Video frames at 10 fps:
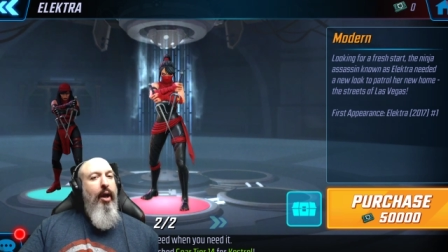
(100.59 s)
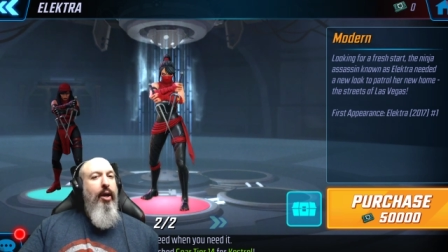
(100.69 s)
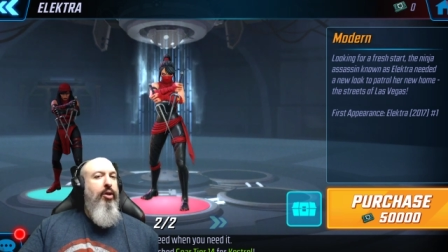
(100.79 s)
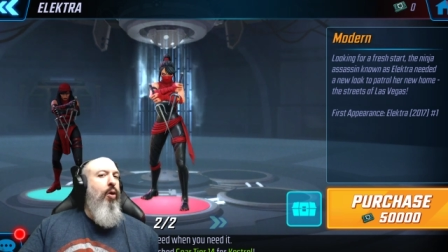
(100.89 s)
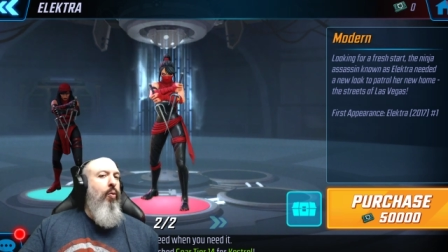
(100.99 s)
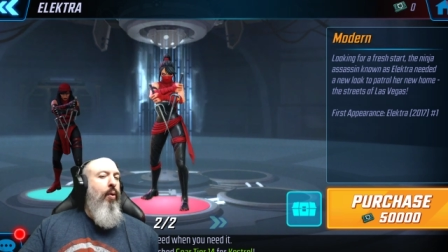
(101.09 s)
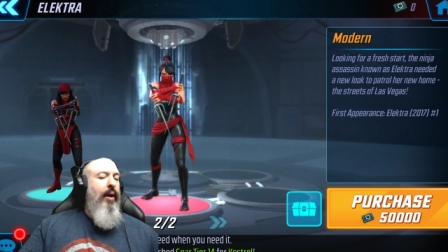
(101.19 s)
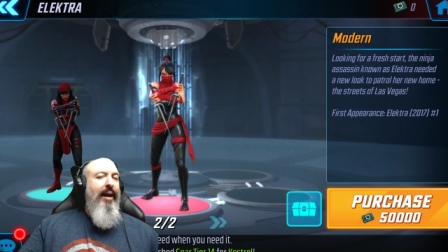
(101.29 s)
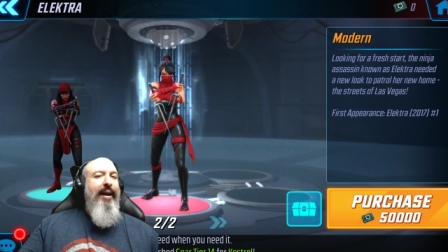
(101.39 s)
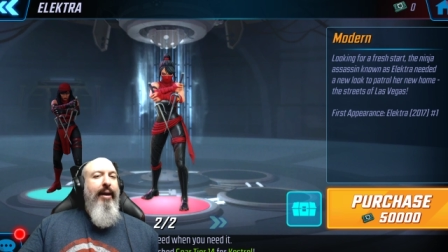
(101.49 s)
So
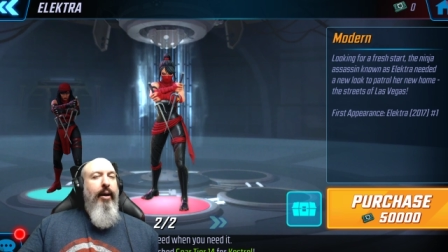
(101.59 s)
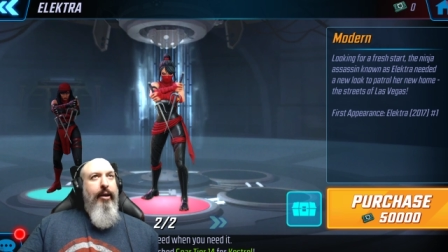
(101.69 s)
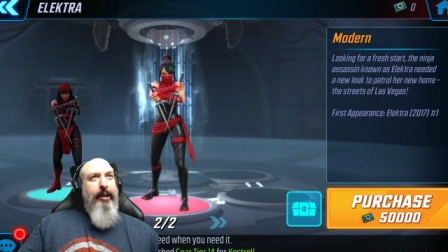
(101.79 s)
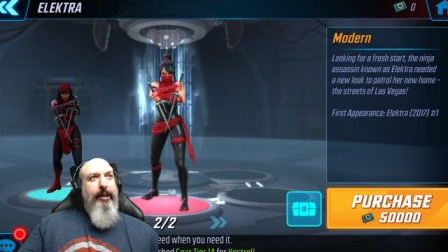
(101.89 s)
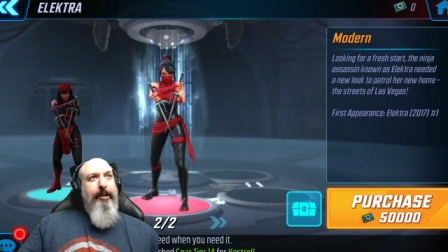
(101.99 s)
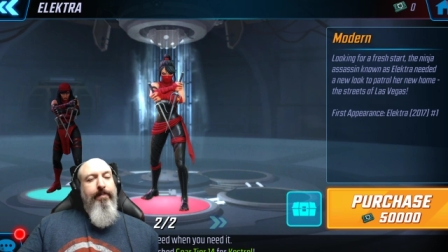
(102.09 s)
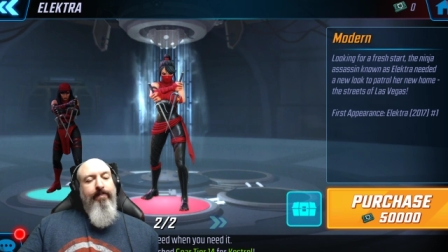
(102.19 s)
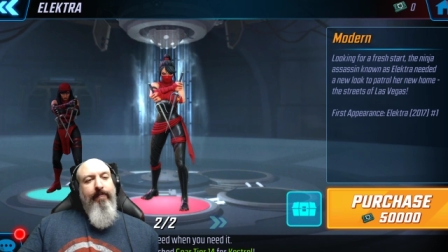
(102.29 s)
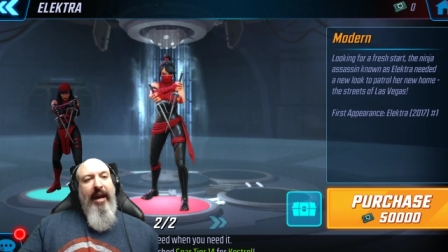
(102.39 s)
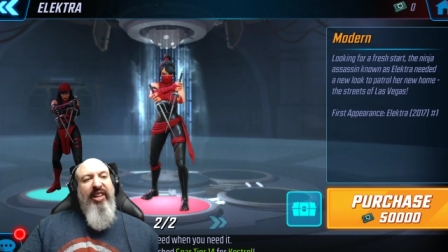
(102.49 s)

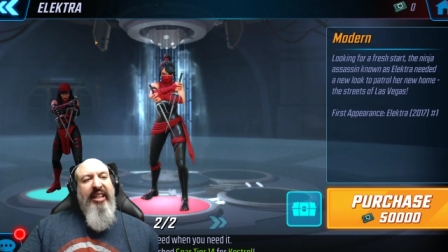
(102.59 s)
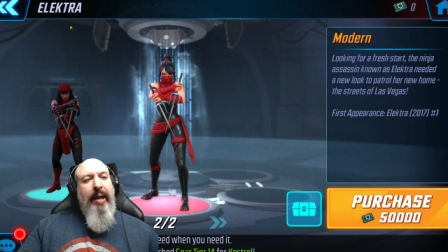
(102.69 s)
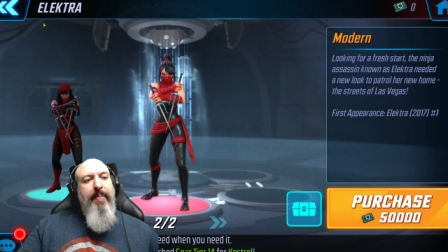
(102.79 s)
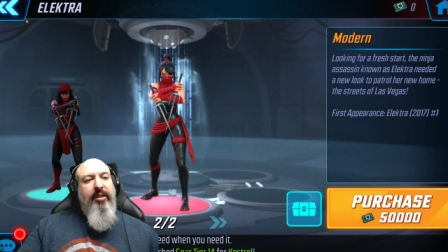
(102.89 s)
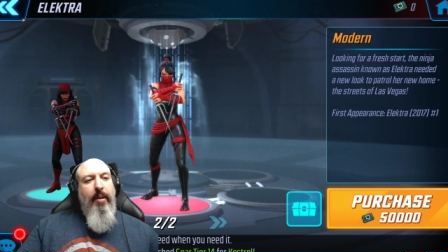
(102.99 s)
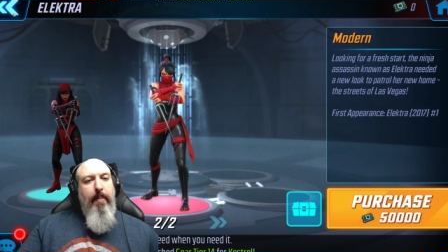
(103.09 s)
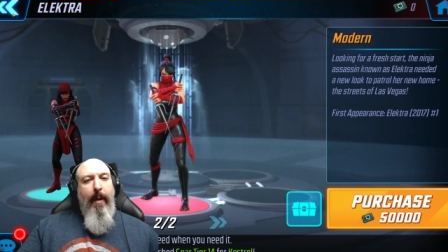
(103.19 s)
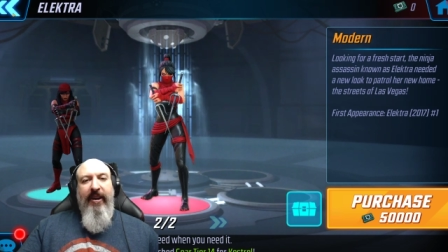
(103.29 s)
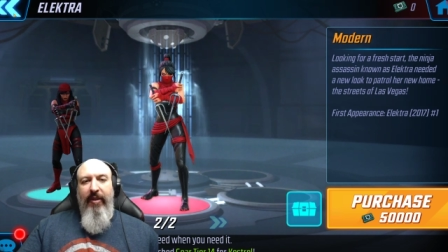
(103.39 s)
I think they missed the mark on